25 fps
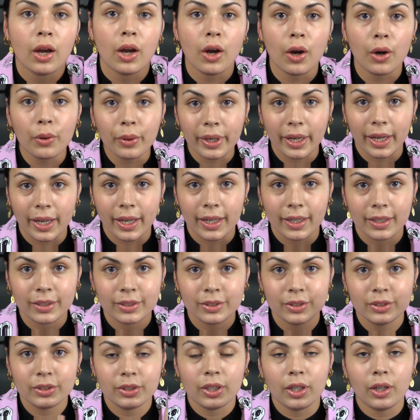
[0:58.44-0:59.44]
Okay,
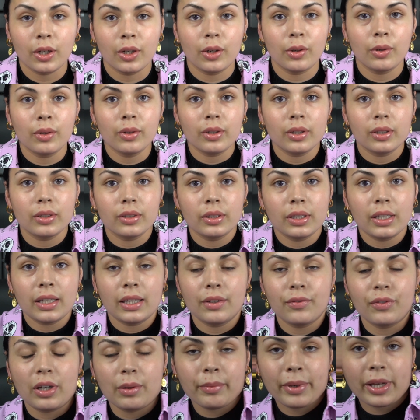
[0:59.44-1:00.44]
so
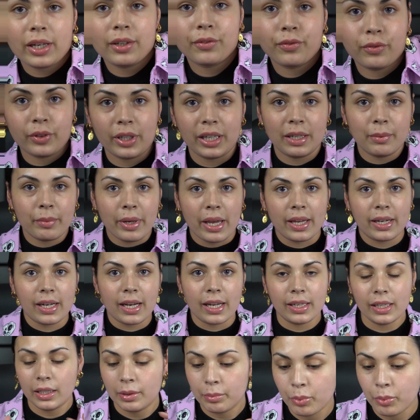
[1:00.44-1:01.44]
if I'm out of frame at any